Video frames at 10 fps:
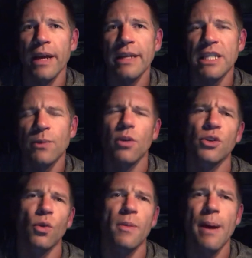And so we'll
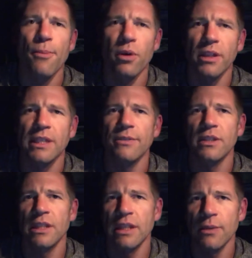talk about
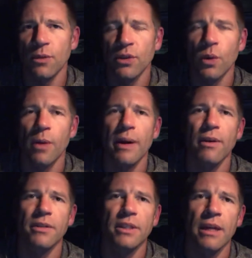productivity, and we'll talk
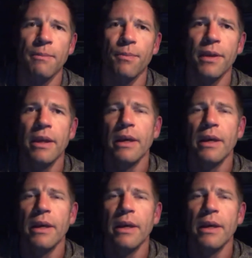about some